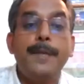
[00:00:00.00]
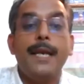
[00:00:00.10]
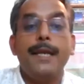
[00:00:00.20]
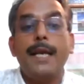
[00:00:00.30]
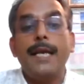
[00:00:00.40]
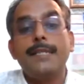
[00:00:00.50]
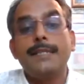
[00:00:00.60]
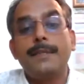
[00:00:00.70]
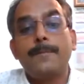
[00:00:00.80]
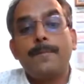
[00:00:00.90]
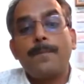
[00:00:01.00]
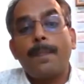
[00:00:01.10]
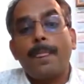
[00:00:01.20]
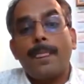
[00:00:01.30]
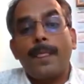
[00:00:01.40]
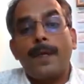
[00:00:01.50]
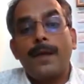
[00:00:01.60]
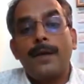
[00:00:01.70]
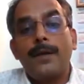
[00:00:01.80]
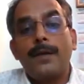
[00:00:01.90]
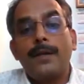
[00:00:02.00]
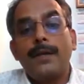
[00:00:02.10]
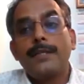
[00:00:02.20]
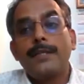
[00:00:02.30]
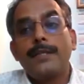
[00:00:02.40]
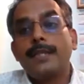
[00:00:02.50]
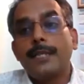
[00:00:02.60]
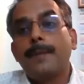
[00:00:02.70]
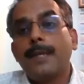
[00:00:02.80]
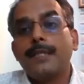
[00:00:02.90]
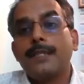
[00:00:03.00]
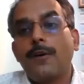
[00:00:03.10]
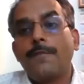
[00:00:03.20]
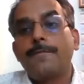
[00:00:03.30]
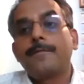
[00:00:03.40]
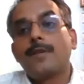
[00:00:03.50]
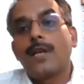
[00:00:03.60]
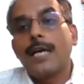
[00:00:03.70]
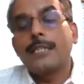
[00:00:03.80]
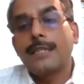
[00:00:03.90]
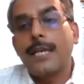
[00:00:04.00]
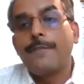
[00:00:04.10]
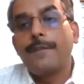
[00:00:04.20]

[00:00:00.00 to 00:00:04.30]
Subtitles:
we analyze his judgments of last 10,